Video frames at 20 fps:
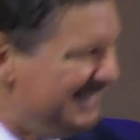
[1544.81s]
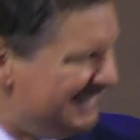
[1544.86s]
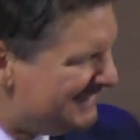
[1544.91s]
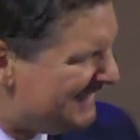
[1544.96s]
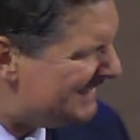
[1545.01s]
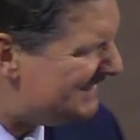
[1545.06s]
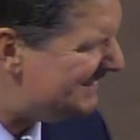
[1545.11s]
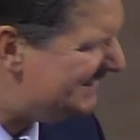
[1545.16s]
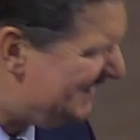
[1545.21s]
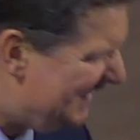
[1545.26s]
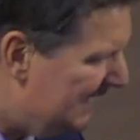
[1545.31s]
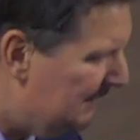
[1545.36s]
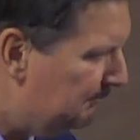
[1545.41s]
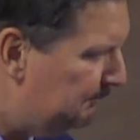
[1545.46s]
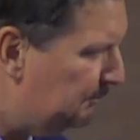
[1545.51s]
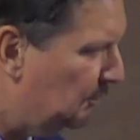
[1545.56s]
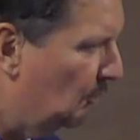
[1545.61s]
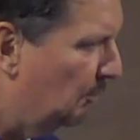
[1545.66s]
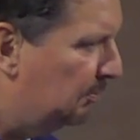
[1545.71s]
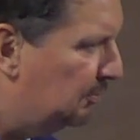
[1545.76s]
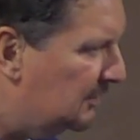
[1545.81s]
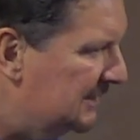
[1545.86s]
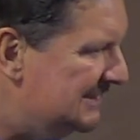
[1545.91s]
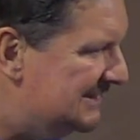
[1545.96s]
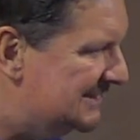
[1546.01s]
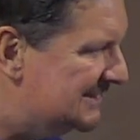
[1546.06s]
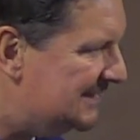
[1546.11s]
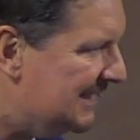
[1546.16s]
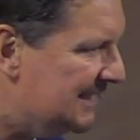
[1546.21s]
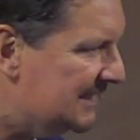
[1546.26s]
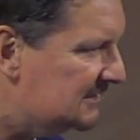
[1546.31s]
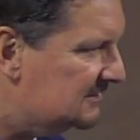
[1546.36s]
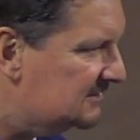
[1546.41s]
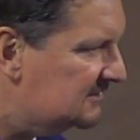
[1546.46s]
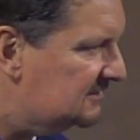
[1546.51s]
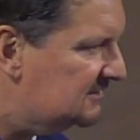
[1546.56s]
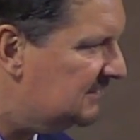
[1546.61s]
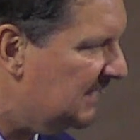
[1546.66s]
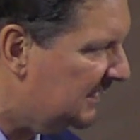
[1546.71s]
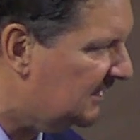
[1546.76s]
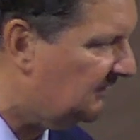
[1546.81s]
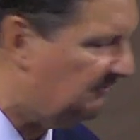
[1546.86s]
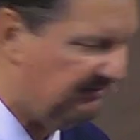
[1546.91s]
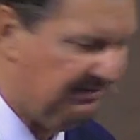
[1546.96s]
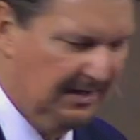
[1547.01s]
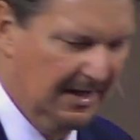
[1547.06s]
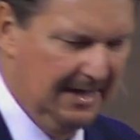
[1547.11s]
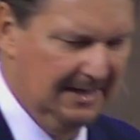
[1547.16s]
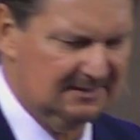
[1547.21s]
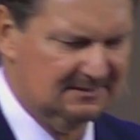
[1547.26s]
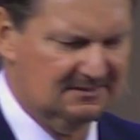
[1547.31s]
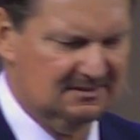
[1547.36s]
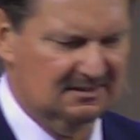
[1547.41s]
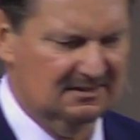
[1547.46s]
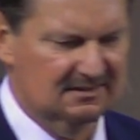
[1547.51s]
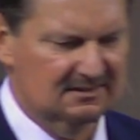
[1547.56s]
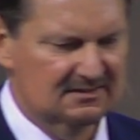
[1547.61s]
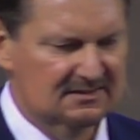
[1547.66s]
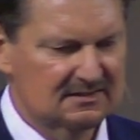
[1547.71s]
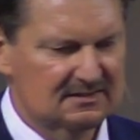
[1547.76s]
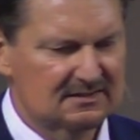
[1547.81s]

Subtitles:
in the temple precincts. Think of that.